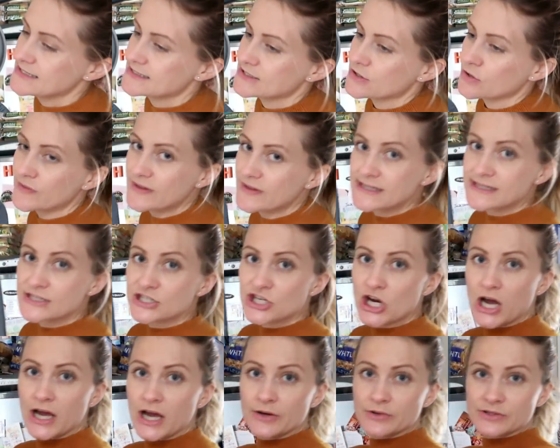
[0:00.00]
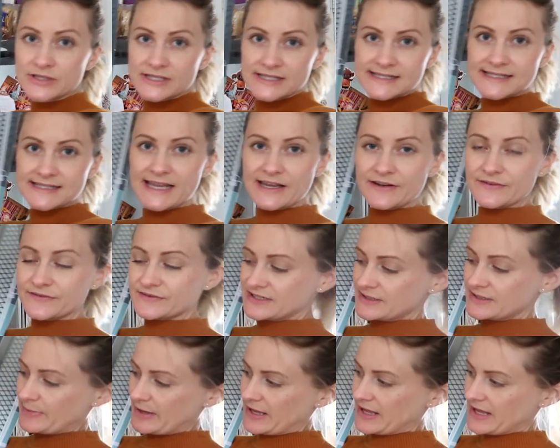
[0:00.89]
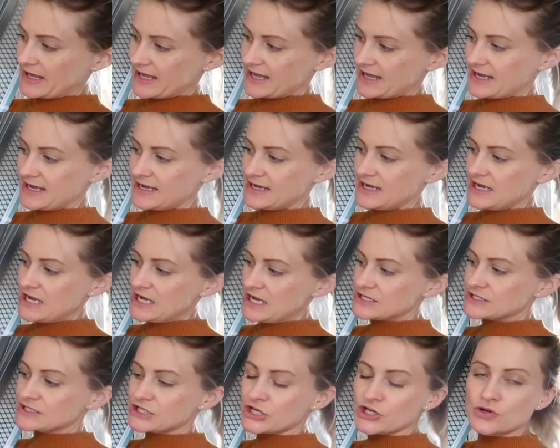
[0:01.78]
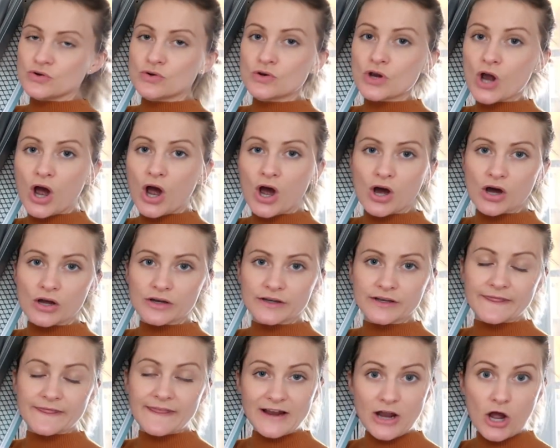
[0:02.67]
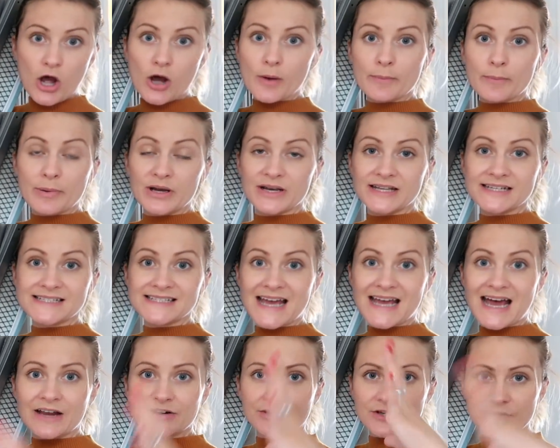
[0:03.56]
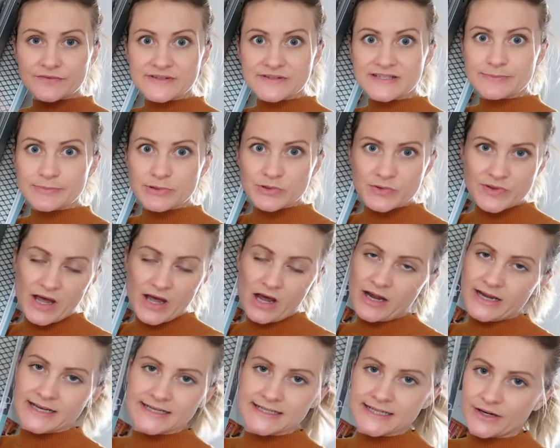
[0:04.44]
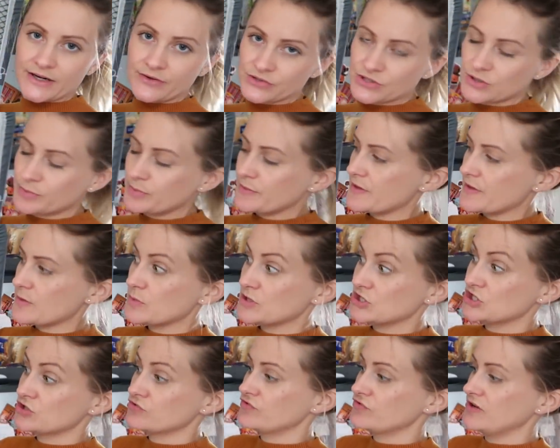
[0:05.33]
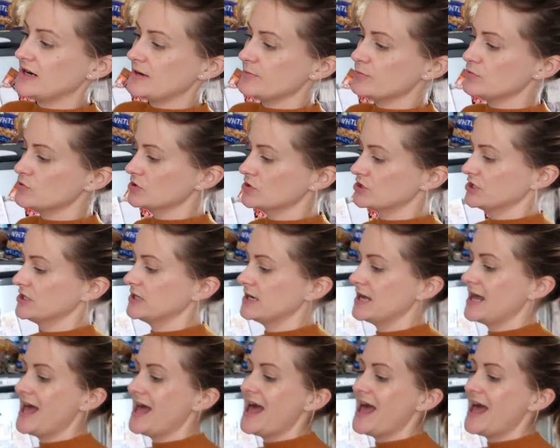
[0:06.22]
it's got this child safety bit here, so they can't pull it down and obviously pull the iron down on top of them, which is really important.